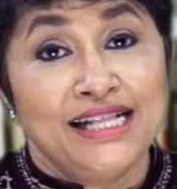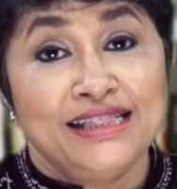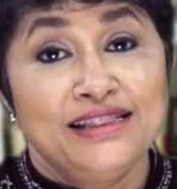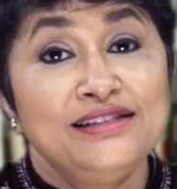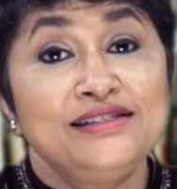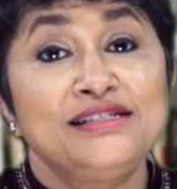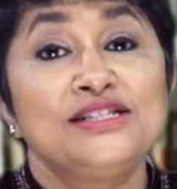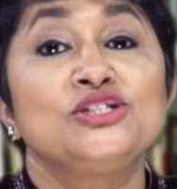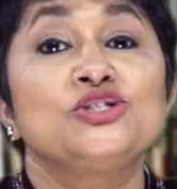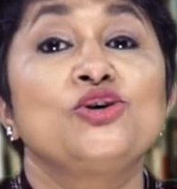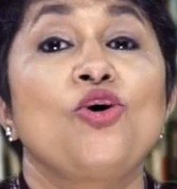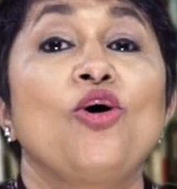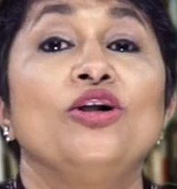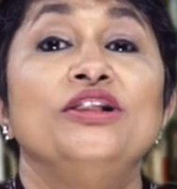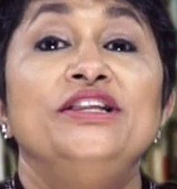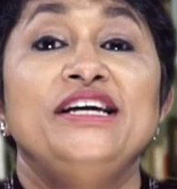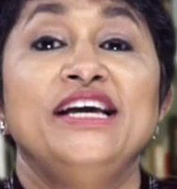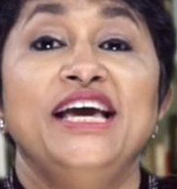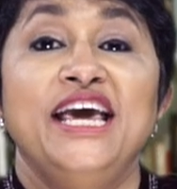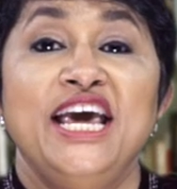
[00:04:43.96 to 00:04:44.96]
This is called
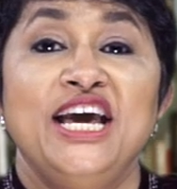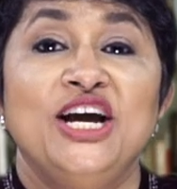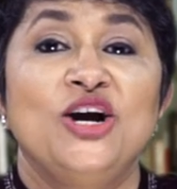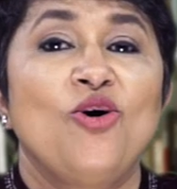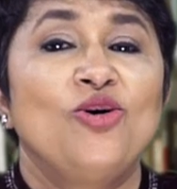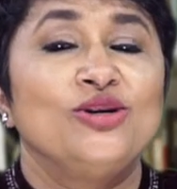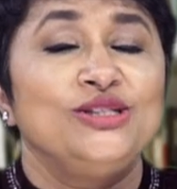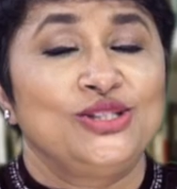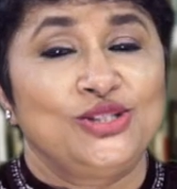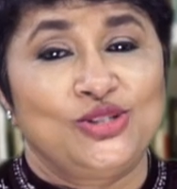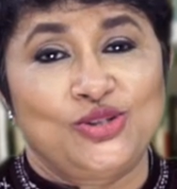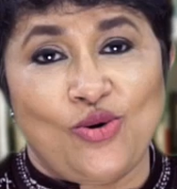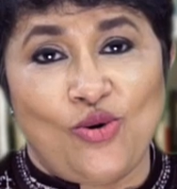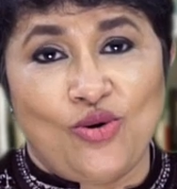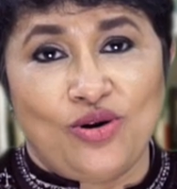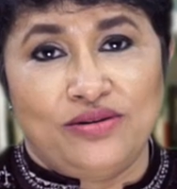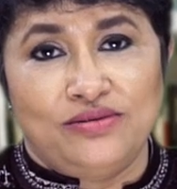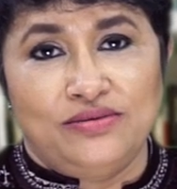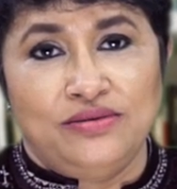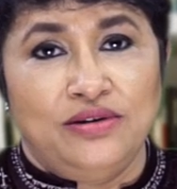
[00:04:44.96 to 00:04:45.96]
the Acorn
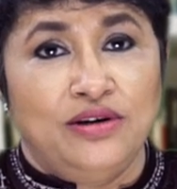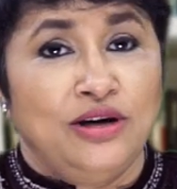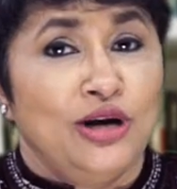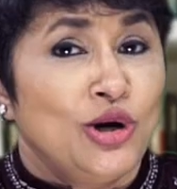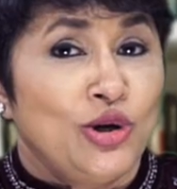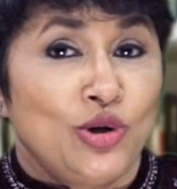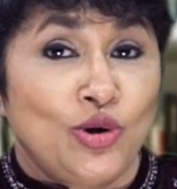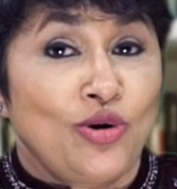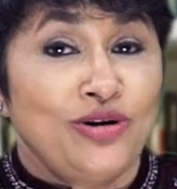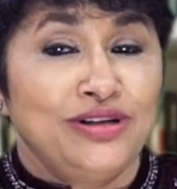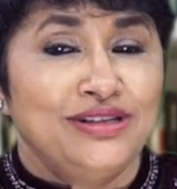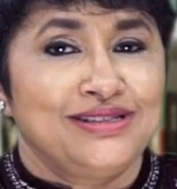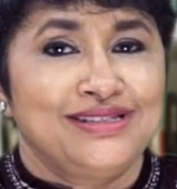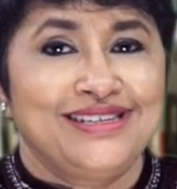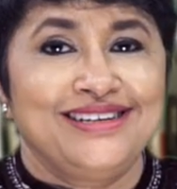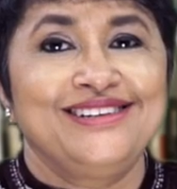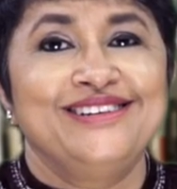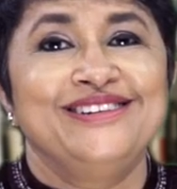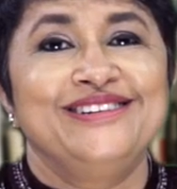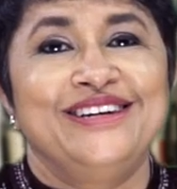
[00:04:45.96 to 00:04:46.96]
Song, not the
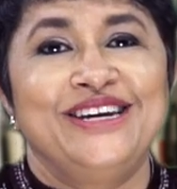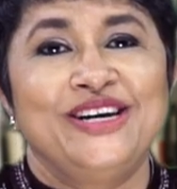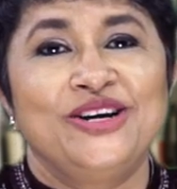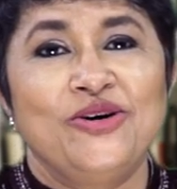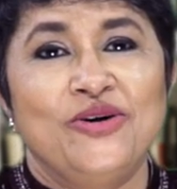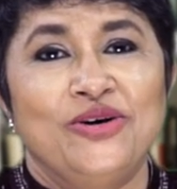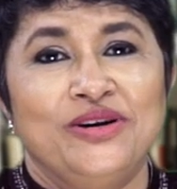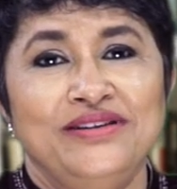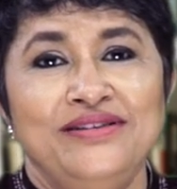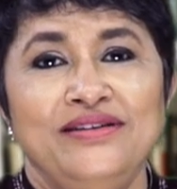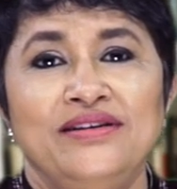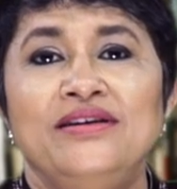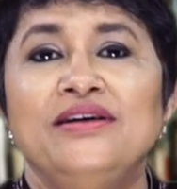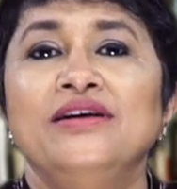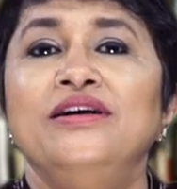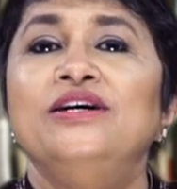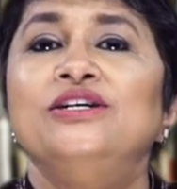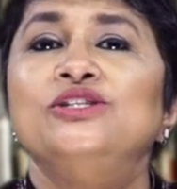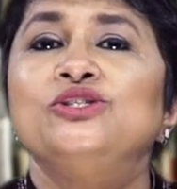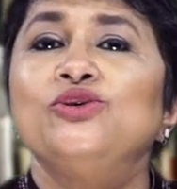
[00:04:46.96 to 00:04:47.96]
singer Acorn.
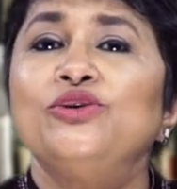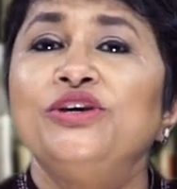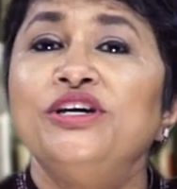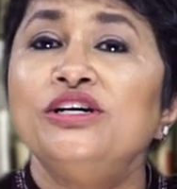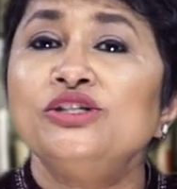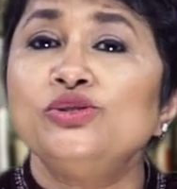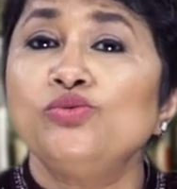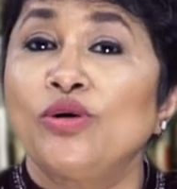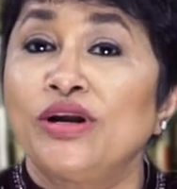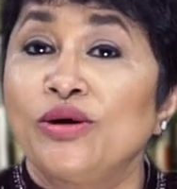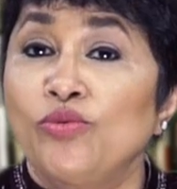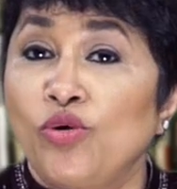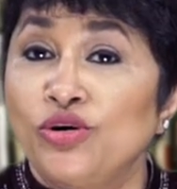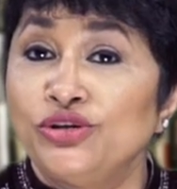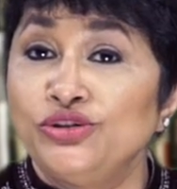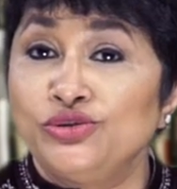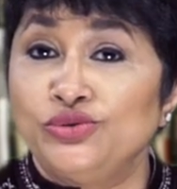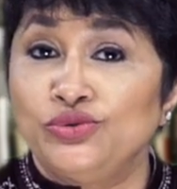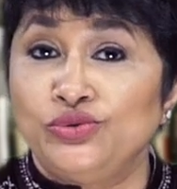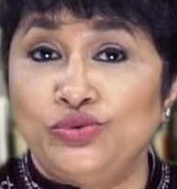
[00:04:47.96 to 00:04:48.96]
So here's what I
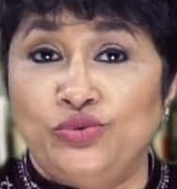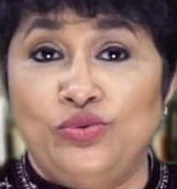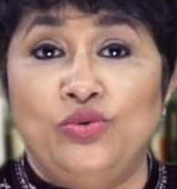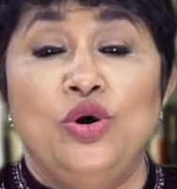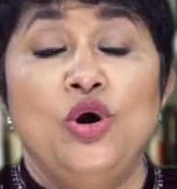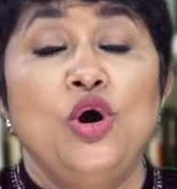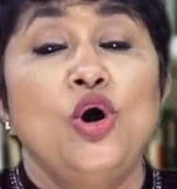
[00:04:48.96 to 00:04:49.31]
want you to do.